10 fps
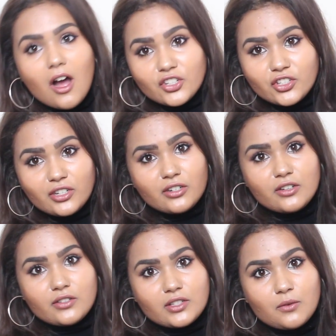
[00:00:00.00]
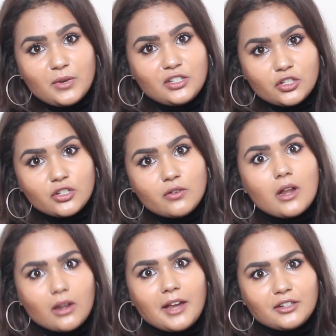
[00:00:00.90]
us students, we do
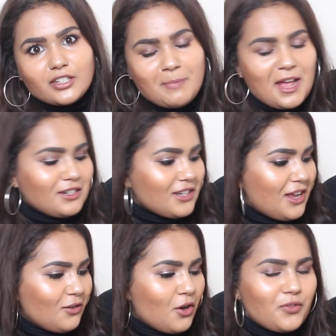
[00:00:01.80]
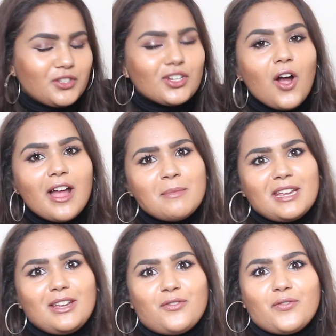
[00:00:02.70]
like to spend a lot of the time,
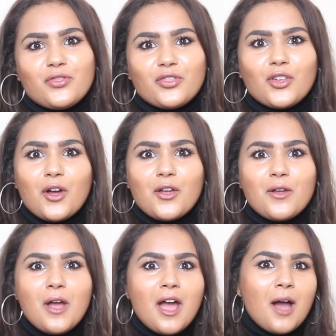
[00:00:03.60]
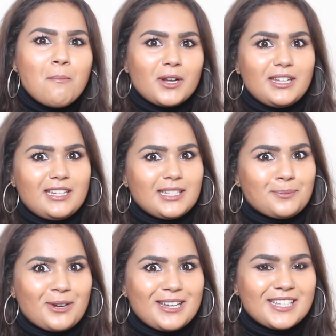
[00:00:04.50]
even though money is
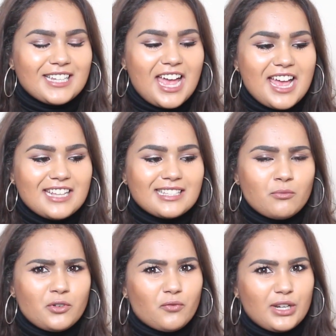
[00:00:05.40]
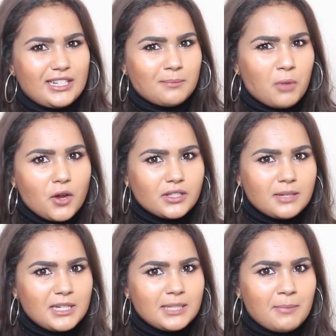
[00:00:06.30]
pretty scarce and we're not really supposed
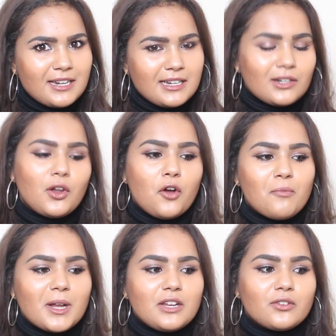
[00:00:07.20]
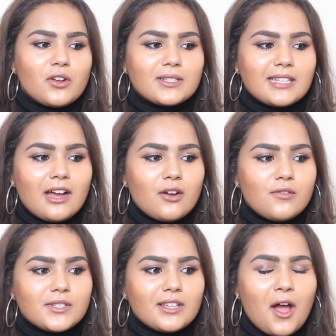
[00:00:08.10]
to be spending a lot of money on
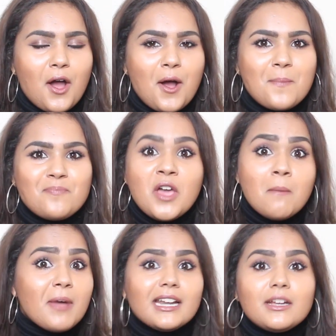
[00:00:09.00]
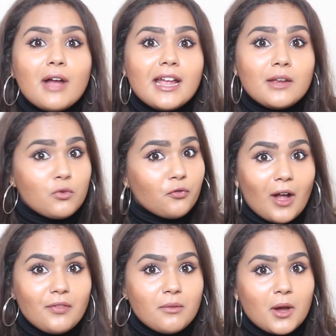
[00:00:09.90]
ourselves. But anyway, we'll
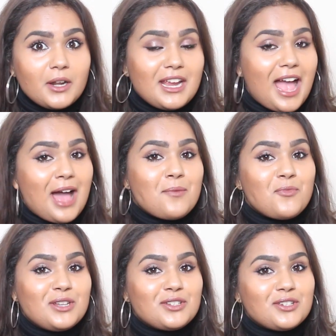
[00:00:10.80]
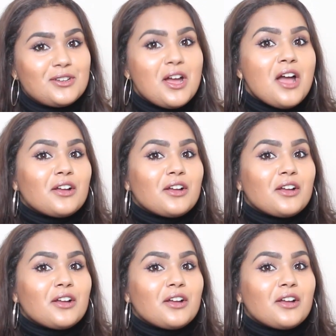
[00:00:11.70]
find the money and we do